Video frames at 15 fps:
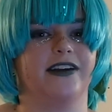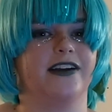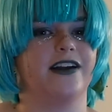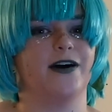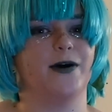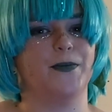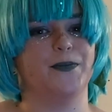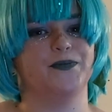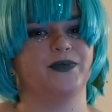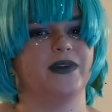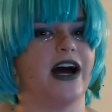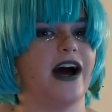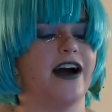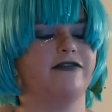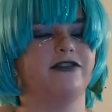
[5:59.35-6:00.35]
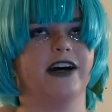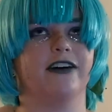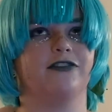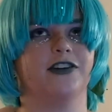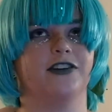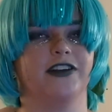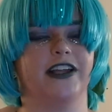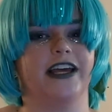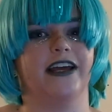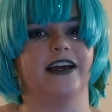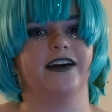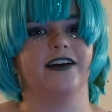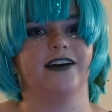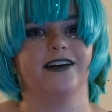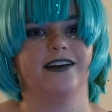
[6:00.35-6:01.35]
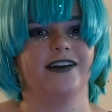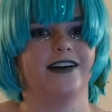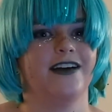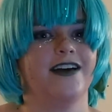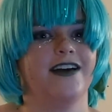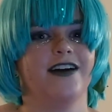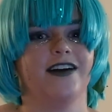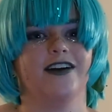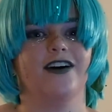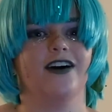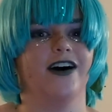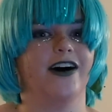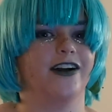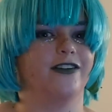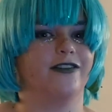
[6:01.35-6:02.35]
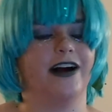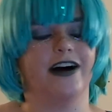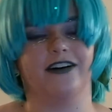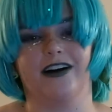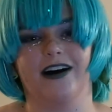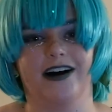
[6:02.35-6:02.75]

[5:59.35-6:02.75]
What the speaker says: You know, I've definitely gone around